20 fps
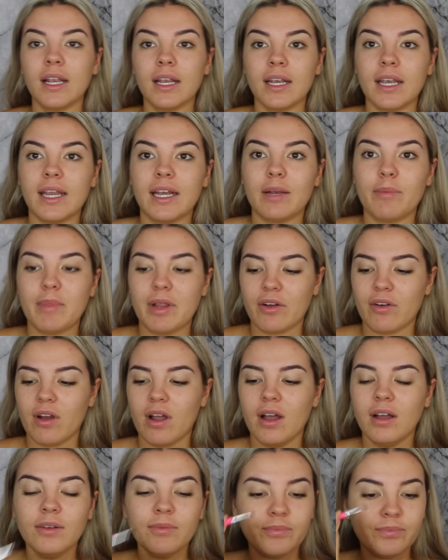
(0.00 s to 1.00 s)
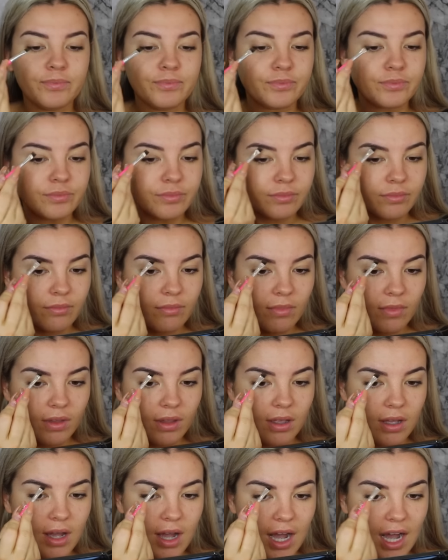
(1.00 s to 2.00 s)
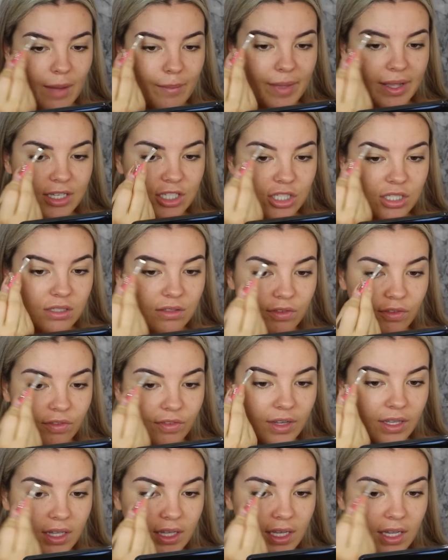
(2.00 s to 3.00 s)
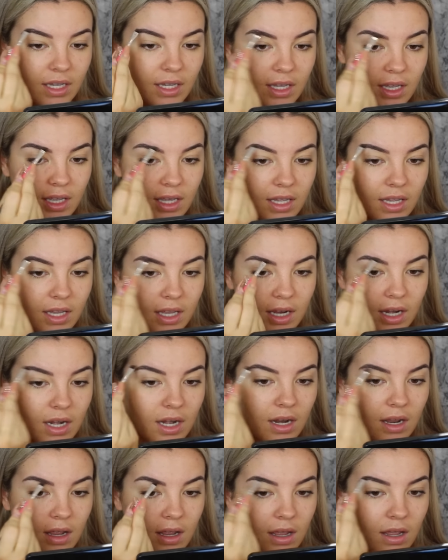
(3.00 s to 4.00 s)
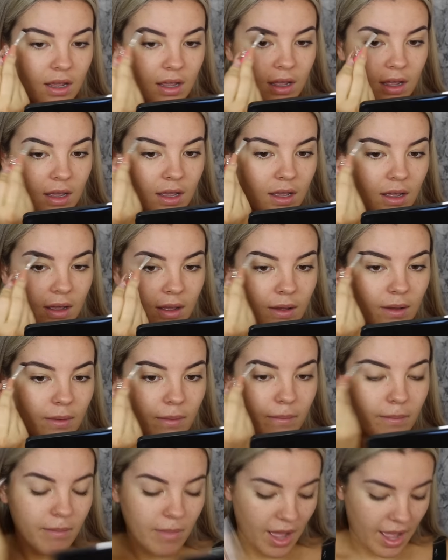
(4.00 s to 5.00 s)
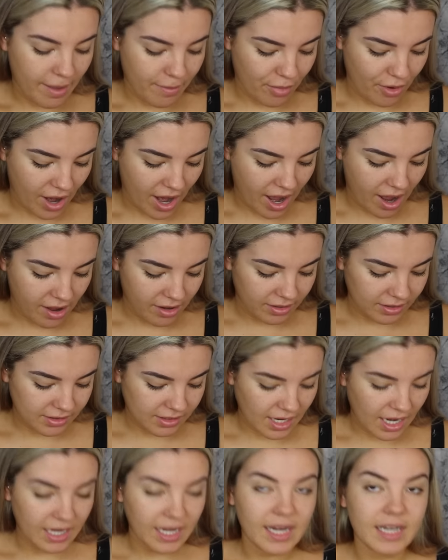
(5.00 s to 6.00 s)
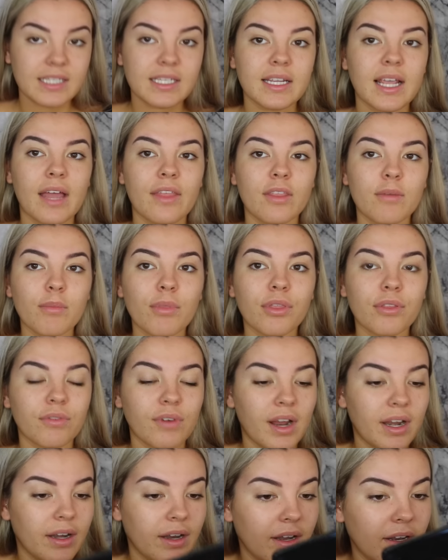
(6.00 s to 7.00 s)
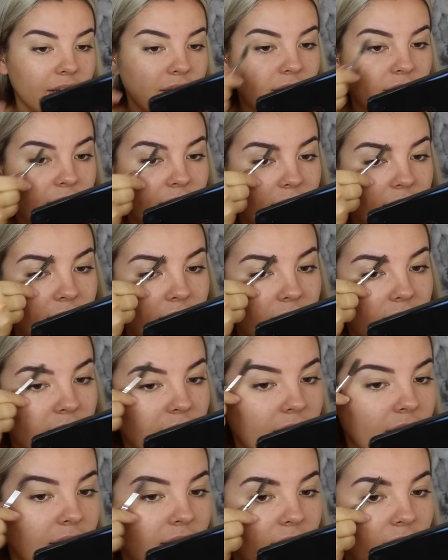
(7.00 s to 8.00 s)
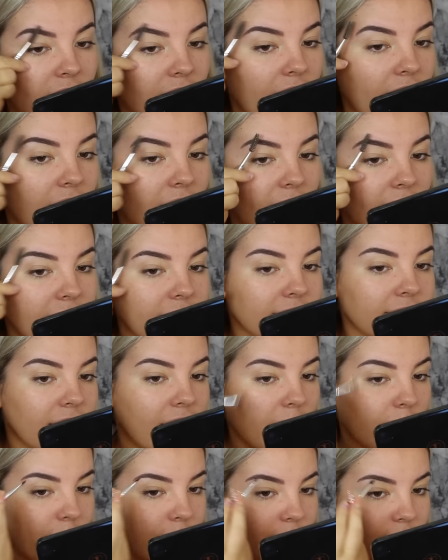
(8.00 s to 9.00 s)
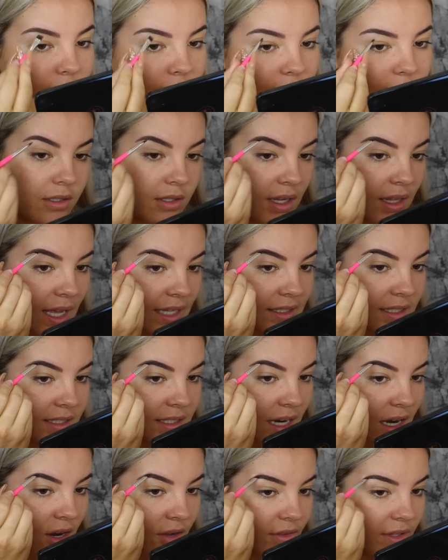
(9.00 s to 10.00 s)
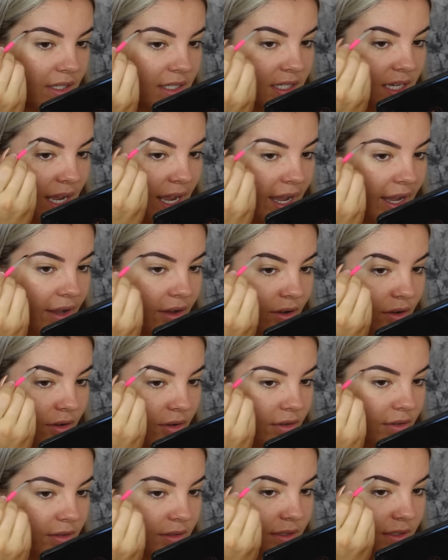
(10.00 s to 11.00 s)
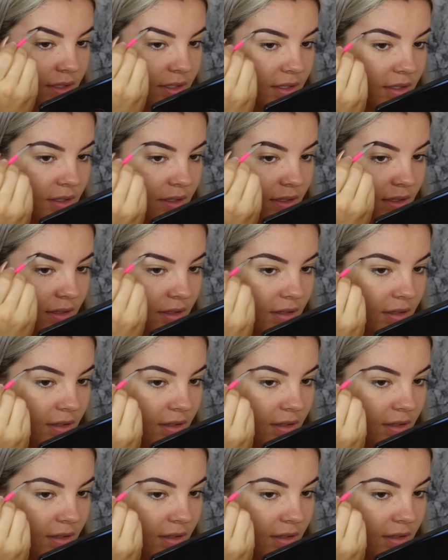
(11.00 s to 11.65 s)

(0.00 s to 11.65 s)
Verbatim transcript: Need a mirror. And just filling in my brows. I need to get them threaded ASAP. So I like to start on the tails